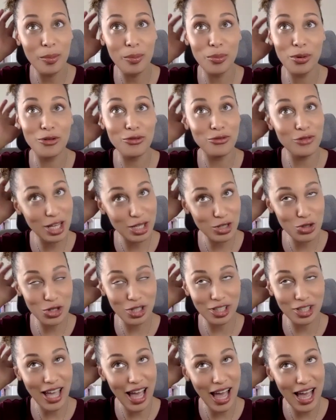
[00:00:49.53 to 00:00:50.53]

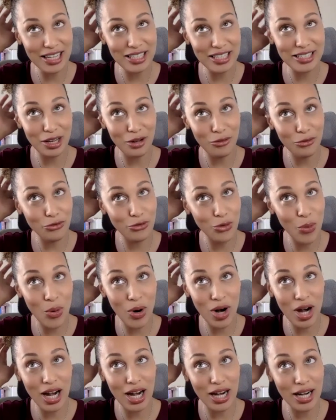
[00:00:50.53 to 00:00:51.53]
professionally acting
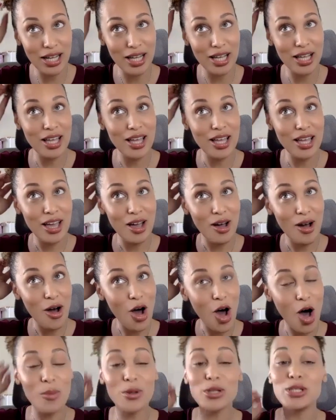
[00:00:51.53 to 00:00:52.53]
for
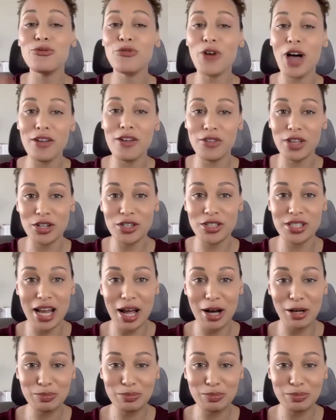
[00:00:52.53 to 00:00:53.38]
almost 5 years now.